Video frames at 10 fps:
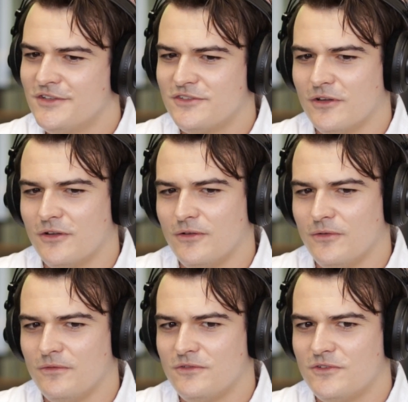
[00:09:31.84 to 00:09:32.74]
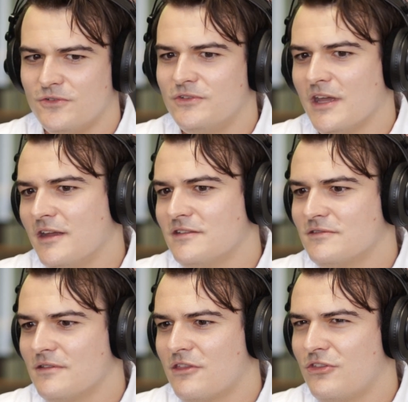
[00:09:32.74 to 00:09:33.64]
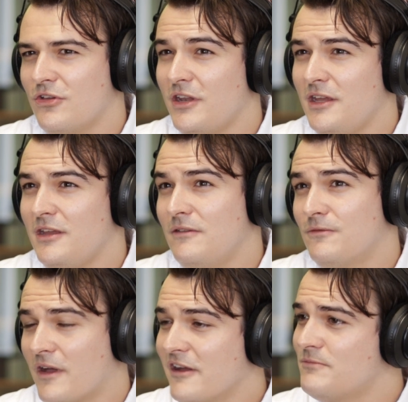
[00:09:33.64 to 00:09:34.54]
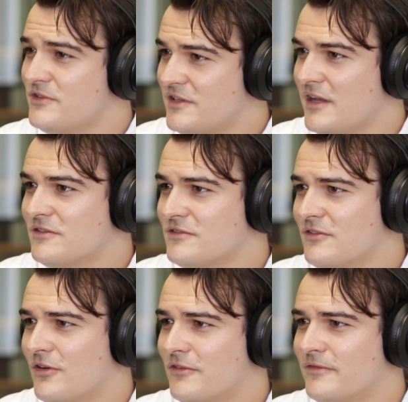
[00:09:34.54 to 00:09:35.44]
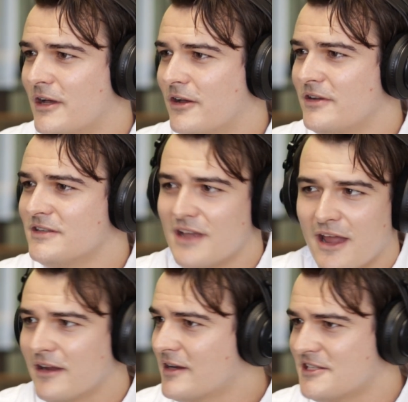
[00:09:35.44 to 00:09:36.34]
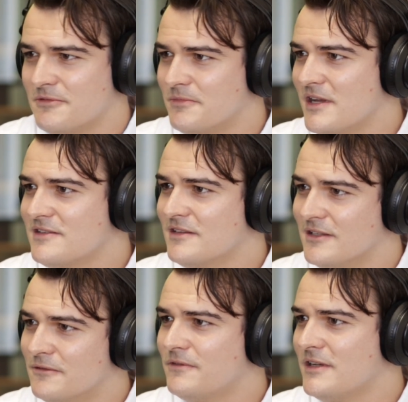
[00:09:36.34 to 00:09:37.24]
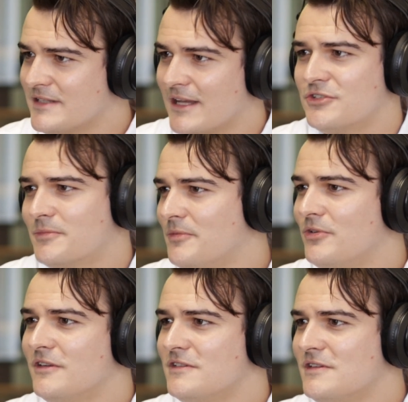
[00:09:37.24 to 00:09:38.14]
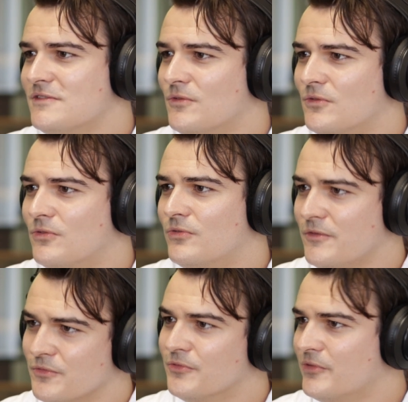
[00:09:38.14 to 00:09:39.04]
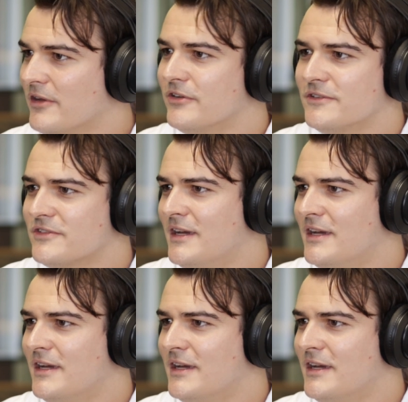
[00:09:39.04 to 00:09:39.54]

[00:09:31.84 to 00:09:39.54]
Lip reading: So to date, 35% of our entire customer base live in township communities or in rural areas.